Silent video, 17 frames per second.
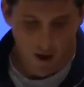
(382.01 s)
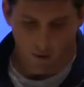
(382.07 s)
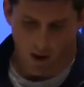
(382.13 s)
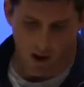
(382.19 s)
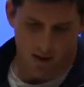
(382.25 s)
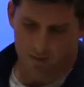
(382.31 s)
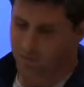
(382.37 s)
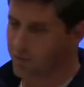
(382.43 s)

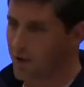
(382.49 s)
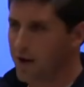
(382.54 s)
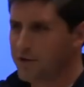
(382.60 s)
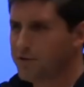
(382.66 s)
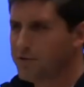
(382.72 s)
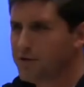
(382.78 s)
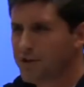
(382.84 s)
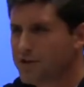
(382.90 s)
I,
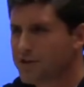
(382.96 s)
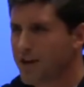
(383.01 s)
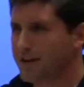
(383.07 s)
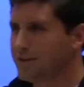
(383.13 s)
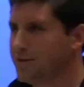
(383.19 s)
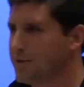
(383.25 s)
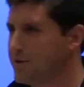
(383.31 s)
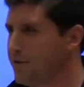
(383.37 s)
I just
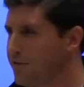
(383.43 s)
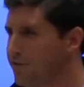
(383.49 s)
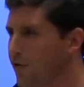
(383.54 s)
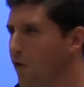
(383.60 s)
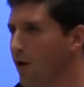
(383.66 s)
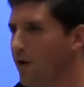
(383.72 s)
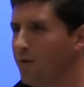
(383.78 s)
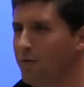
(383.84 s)
checked. It was at
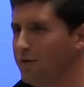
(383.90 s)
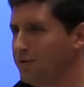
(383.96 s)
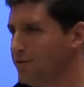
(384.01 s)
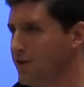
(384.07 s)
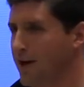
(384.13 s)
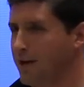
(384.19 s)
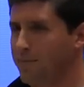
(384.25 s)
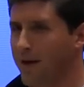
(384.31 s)
four. We'll
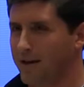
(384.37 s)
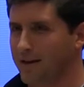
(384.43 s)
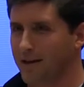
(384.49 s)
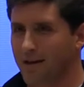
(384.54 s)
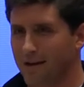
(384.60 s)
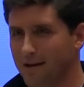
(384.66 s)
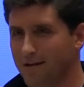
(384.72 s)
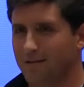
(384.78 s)
check back
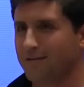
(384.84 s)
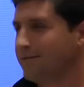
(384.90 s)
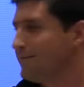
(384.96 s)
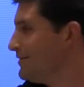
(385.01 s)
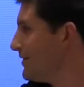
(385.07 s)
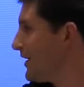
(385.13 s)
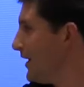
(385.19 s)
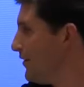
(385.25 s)
in
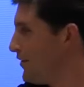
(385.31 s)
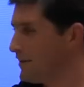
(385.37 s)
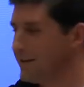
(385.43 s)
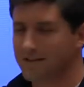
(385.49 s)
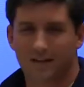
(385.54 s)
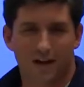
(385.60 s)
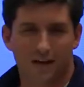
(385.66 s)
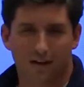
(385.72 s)
at
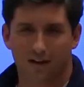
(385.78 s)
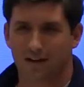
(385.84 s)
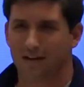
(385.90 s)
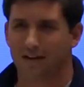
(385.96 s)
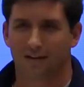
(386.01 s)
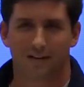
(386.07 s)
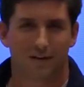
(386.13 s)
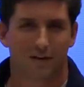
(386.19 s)
the tail end
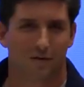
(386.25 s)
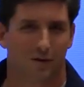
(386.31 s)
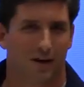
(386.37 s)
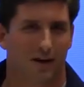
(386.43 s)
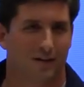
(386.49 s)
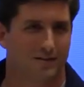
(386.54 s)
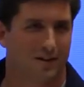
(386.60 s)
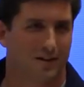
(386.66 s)
of the Q
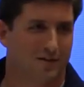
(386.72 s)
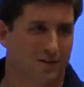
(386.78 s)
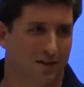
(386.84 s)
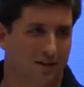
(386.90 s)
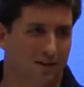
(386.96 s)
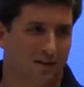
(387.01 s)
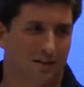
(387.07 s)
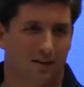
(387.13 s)
and A session.
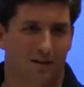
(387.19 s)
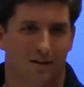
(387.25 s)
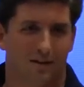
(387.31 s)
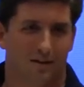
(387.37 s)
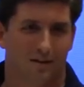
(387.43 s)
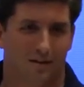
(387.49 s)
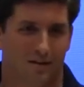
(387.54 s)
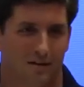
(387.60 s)
I think.
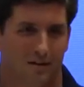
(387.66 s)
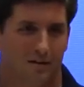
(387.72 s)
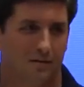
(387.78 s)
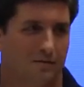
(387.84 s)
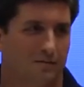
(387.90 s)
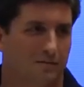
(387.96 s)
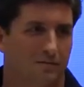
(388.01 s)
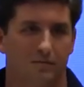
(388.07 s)

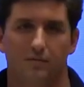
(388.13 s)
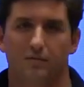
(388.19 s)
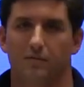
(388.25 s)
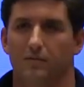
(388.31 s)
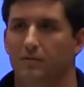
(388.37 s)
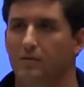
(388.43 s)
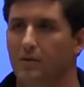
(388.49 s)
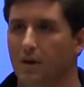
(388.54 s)

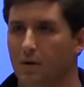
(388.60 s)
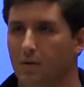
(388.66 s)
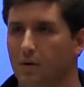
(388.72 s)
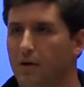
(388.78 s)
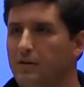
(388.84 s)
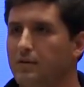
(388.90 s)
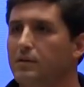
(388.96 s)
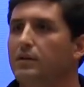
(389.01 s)

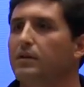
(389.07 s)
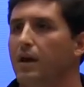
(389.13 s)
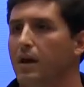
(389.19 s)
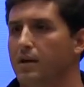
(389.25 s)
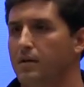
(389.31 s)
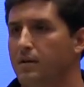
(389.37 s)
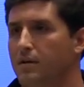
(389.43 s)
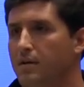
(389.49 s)
Anyone else?
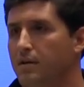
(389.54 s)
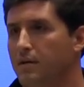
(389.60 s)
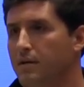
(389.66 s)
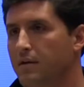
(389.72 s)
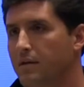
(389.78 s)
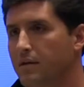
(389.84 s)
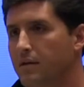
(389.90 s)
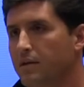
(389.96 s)
Yeah. So
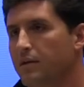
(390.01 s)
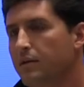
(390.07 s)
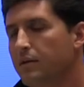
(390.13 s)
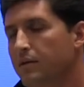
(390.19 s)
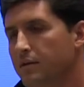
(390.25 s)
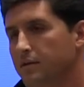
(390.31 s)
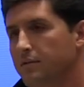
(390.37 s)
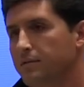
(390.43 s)
with all
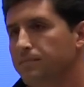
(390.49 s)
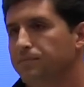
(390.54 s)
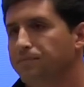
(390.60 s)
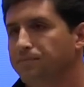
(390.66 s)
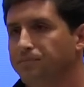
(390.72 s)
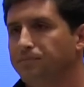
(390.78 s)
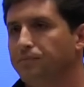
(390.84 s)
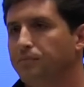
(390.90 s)
these
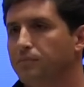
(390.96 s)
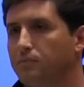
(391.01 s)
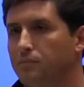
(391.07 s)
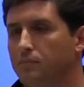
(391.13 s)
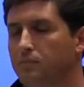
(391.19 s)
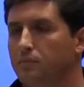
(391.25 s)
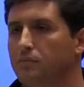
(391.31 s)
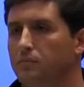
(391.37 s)
apps that you're
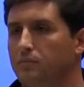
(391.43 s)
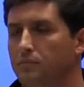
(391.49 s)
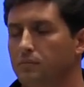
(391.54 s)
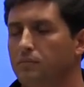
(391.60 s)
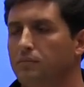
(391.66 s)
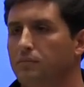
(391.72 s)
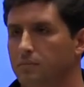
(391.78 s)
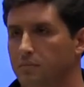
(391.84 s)
integrating
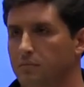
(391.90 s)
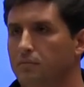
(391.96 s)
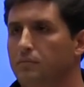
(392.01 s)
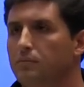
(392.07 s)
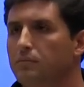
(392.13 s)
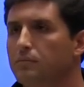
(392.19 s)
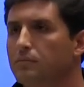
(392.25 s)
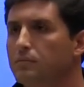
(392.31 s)
with, you
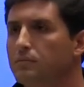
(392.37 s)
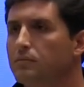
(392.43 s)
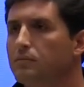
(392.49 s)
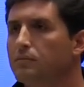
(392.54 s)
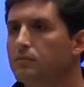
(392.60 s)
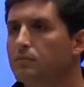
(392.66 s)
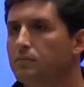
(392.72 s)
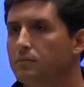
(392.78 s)
have to do
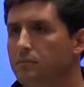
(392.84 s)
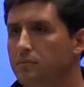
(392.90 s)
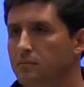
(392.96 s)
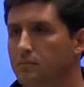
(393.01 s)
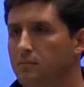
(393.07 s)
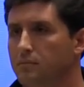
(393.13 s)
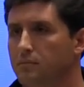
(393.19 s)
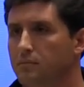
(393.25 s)
the uh,
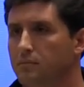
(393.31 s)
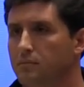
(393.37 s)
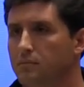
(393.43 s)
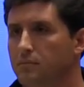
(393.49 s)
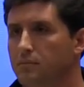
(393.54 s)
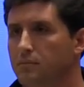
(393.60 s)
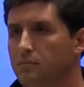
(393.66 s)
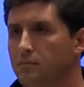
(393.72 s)
business
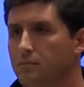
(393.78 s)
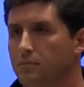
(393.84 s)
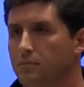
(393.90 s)
development.